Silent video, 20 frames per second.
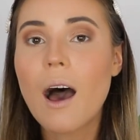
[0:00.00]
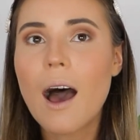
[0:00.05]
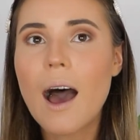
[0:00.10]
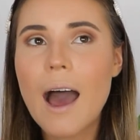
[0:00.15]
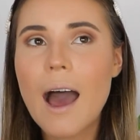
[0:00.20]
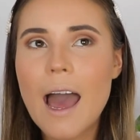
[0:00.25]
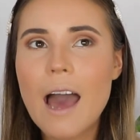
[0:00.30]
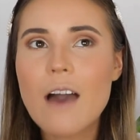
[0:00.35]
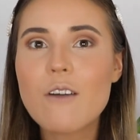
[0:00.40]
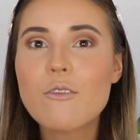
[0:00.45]

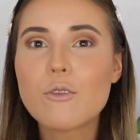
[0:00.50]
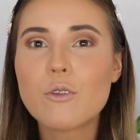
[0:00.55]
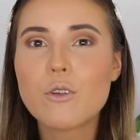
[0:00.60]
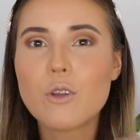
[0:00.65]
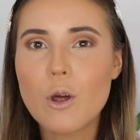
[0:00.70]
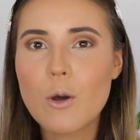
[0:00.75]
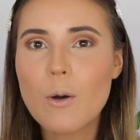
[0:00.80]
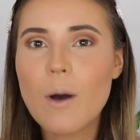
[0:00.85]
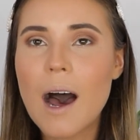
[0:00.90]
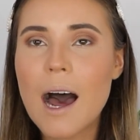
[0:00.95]
I have
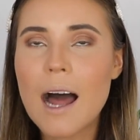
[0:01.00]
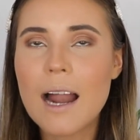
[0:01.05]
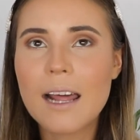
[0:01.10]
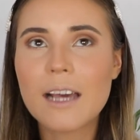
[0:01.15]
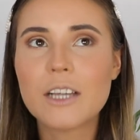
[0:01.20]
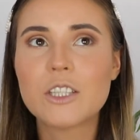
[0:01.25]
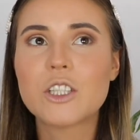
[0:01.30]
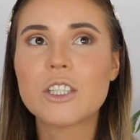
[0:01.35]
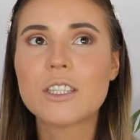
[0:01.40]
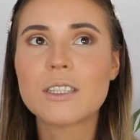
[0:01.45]
no
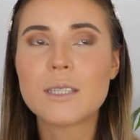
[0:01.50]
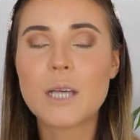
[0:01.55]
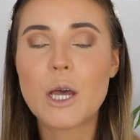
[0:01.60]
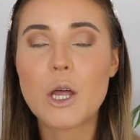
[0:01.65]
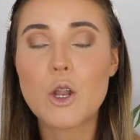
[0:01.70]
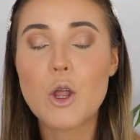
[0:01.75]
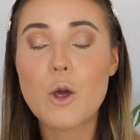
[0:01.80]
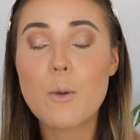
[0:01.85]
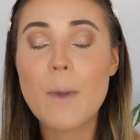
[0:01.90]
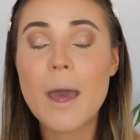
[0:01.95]
eyelashes,
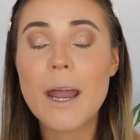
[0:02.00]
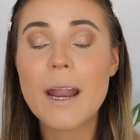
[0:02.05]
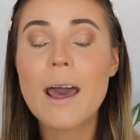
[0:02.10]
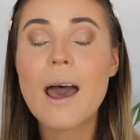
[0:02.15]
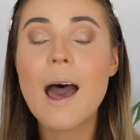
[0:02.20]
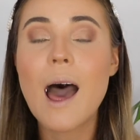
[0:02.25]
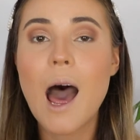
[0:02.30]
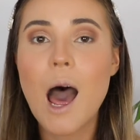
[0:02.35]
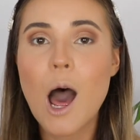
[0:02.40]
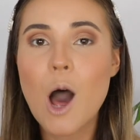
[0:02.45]
and no
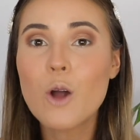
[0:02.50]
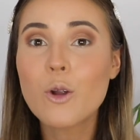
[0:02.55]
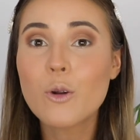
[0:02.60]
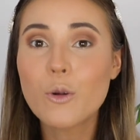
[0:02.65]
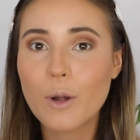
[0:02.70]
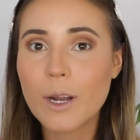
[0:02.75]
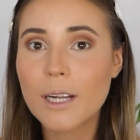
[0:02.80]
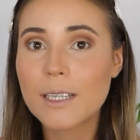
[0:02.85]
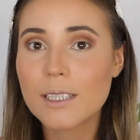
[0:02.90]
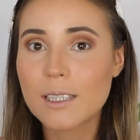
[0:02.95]
matter how
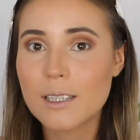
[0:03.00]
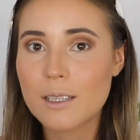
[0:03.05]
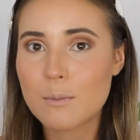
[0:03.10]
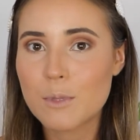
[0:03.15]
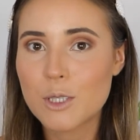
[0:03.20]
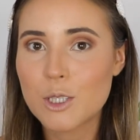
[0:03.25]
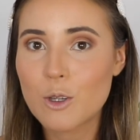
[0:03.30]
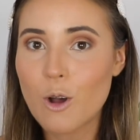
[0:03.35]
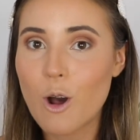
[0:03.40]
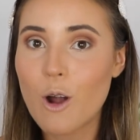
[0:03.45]
great the
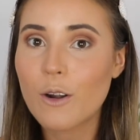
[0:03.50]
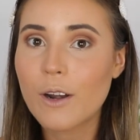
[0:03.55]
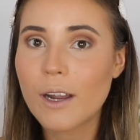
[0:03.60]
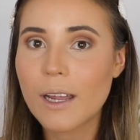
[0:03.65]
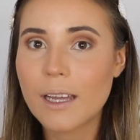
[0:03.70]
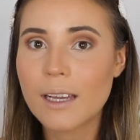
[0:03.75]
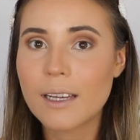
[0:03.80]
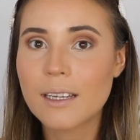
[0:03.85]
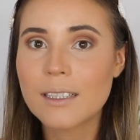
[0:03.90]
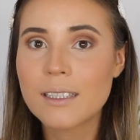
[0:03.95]
mascara
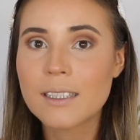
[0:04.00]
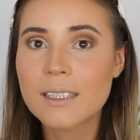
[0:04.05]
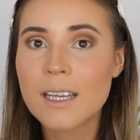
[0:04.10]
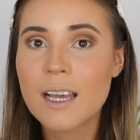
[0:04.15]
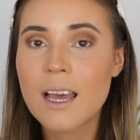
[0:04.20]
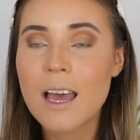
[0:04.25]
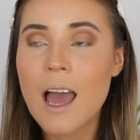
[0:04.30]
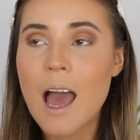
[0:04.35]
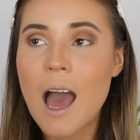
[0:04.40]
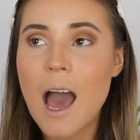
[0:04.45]
is,
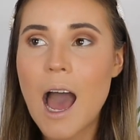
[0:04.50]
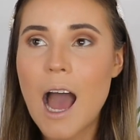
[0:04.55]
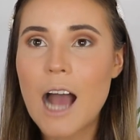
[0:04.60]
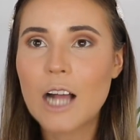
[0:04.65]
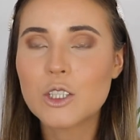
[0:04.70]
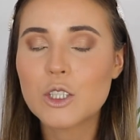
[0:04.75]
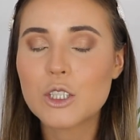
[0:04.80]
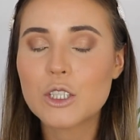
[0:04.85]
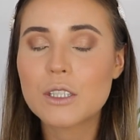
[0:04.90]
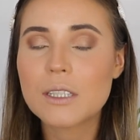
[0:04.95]

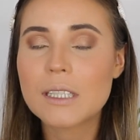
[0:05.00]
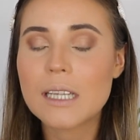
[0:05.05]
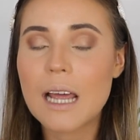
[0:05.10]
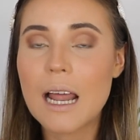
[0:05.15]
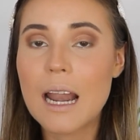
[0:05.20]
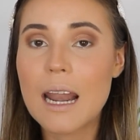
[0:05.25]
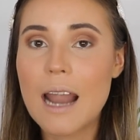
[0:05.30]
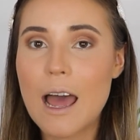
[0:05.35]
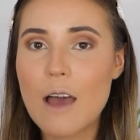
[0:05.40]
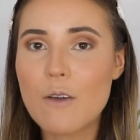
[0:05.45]
I
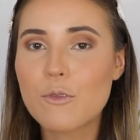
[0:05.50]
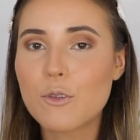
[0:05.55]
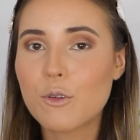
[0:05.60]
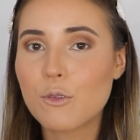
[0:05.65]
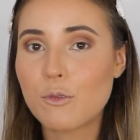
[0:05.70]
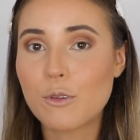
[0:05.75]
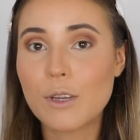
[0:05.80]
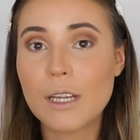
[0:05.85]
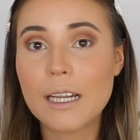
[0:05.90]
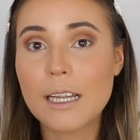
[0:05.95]
just love the
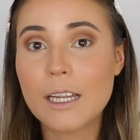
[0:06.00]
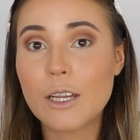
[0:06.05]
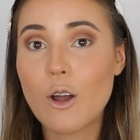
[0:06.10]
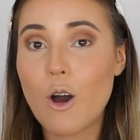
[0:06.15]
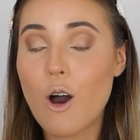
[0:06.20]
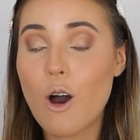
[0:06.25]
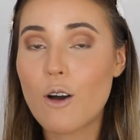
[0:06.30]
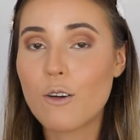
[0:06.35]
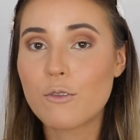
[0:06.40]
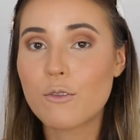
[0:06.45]
feeling
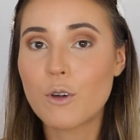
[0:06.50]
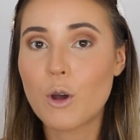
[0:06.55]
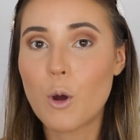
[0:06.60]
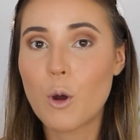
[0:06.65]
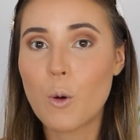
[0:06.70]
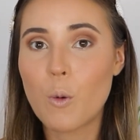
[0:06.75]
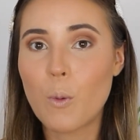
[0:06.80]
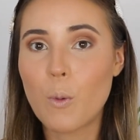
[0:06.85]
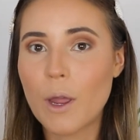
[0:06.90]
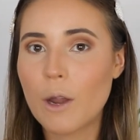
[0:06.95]
of
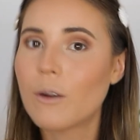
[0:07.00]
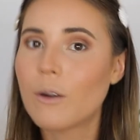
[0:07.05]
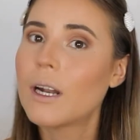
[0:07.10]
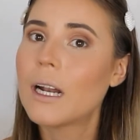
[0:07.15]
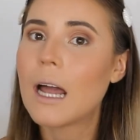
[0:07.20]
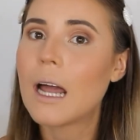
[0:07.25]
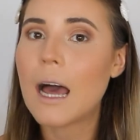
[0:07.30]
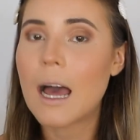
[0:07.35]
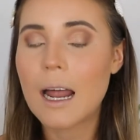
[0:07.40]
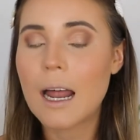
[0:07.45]

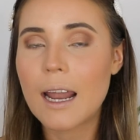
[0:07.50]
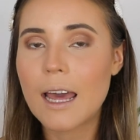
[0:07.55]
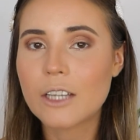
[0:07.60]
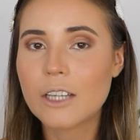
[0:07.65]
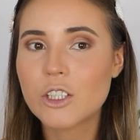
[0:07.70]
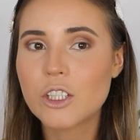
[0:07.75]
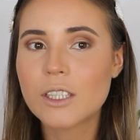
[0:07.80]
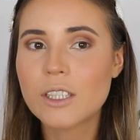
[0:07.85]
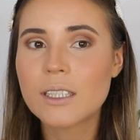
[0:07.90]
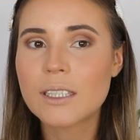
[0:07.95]
wearing
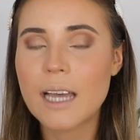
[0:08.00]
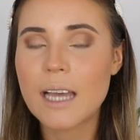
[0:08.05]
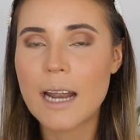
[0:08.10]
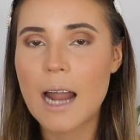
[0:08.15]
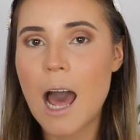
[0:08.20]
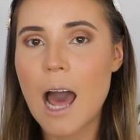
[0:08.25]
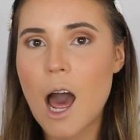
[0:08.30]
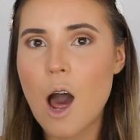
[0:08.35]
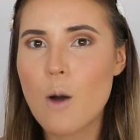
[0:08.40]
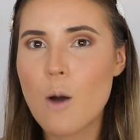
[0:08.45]
eyelashes and
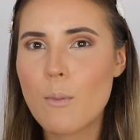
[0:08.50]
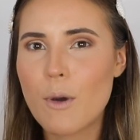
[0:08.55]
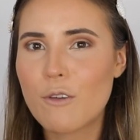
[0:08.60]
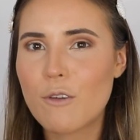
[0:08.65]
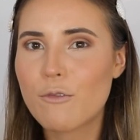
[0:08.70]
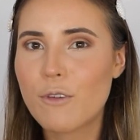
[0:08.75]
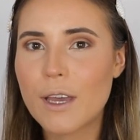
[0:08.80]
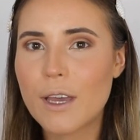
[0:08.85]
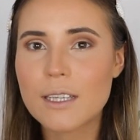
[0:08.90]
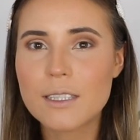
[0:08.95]
how my
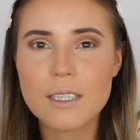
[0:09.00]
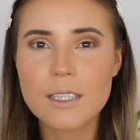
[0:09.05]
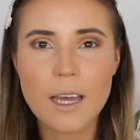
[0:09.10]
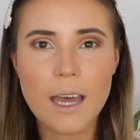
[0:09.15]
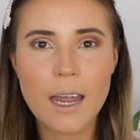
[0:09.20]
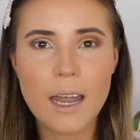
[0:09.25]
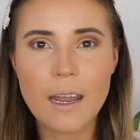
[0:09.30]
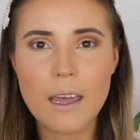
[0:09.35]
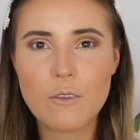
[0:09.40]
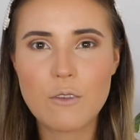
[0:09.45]
face
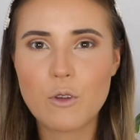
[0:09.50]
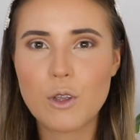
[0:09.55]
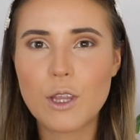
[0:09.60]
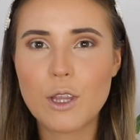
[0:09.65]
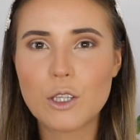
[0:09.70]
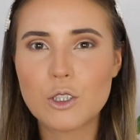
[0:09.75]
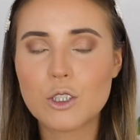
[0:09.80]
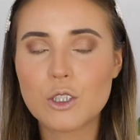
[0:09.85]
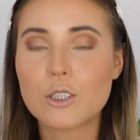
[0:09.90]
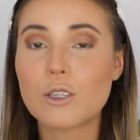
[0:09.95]
and
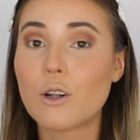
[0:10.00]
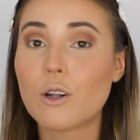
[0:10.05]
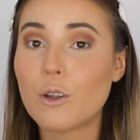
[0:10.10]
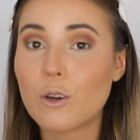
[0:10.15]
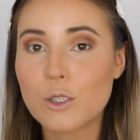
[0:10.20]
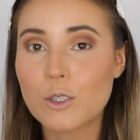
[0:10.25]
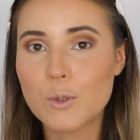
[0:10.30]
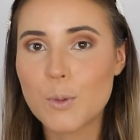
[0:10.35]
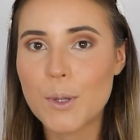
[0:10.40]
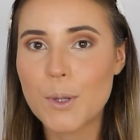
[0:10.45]
everything just
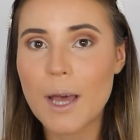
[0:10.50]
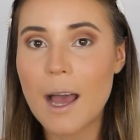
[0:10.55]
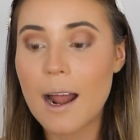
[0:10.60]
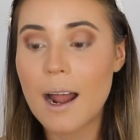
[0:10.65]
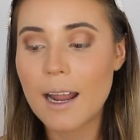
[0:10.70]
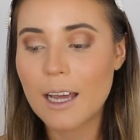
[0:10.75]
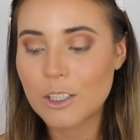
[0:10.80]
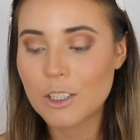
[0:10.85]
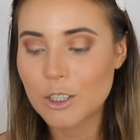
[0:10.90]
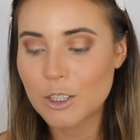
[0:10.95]
looks with
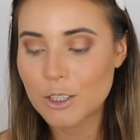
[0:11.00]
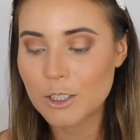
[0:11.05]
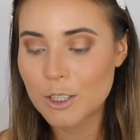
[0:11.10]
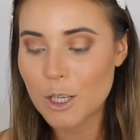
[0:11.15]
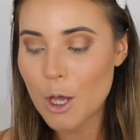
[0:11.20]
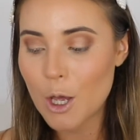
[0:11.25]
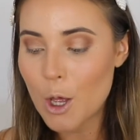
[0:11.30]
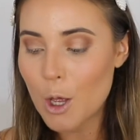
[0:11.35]
eyelashes.